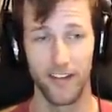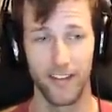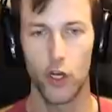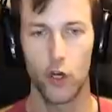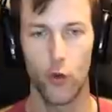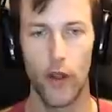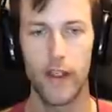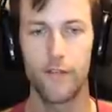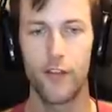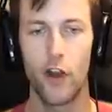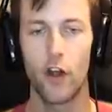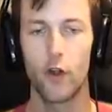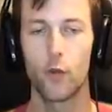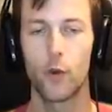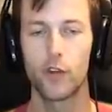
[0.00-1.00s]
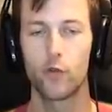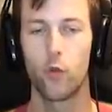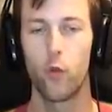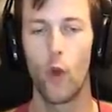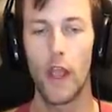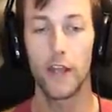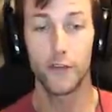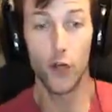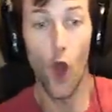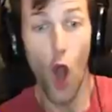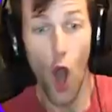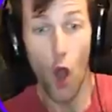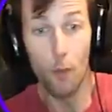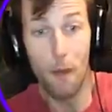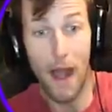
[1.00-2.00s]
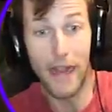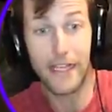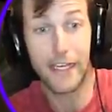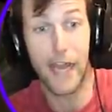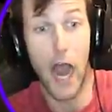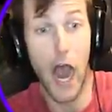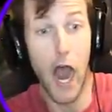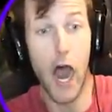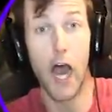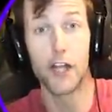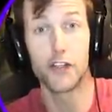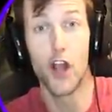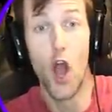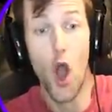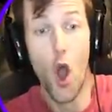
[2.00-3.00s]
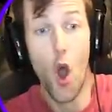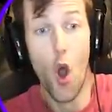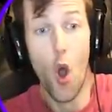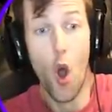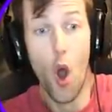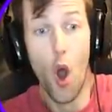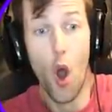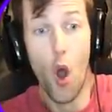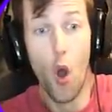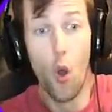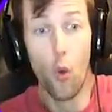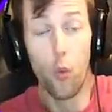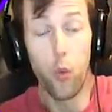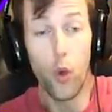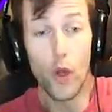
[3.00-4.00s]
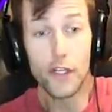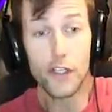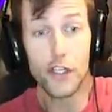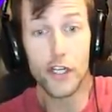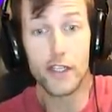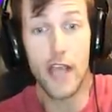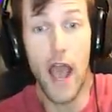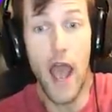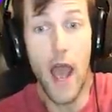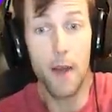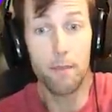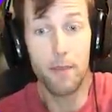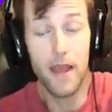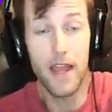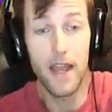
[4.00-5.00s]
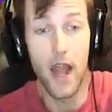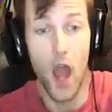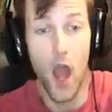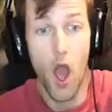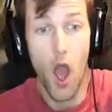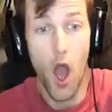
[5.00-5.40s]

The graveyard was way too- Oh my gosh! What just happened?